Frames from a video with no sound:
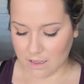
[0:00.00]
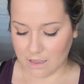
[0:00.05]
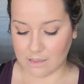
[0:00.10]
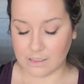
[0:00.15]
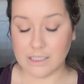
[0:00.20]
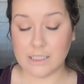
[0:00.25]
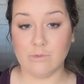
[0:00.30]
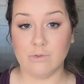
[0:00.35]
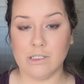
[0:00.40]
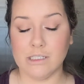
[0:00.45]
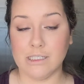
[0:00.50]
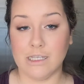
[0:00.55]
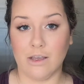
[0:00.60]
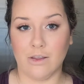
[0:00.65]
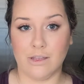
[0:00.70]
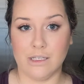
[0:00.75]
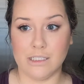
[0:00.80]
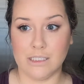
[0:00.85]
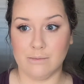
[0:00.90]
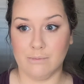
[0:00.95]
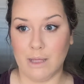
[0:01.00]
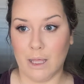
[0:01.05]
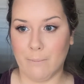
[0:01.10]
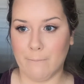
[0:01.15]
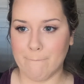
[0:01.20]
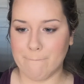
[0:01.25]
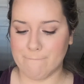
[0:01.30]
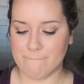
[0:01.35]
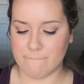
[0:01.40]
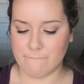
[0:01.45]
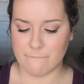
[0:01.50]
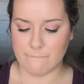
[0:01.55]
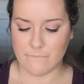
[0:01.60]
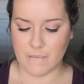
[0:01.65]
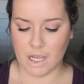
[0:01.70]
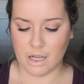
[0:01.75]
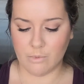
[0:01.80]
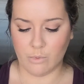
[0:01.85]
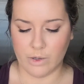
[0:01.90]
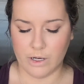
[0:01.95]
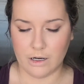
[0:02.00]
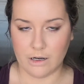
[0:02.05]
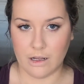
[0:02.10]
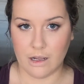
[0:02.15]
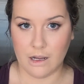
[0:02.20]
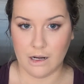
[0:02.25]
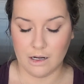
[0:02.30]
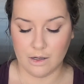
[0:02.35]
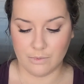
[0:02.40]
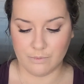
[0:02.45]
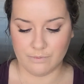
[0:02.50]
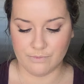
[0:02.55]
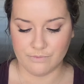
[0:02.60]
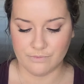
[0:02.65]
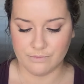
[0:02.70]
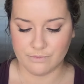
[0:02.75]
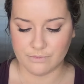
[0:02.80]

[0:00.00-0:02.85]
I also want to see how they smell. I'm weird, I know.